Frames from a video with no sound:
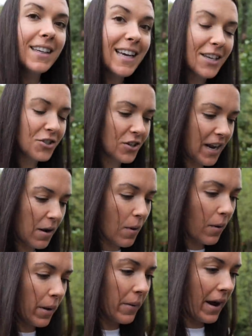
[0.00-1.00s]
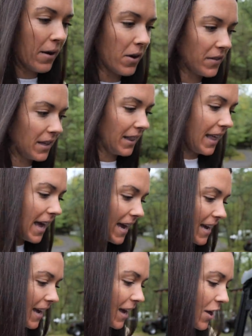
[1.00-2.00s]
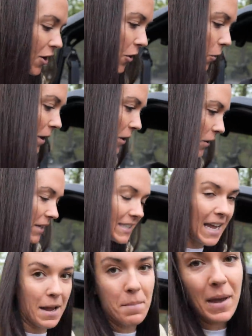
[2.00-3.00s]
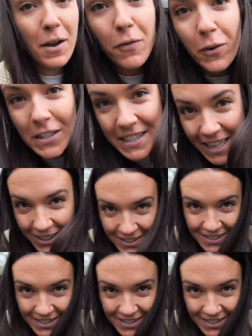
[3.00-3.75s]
Yesterday while we were out on the lake, we noticed a big for sale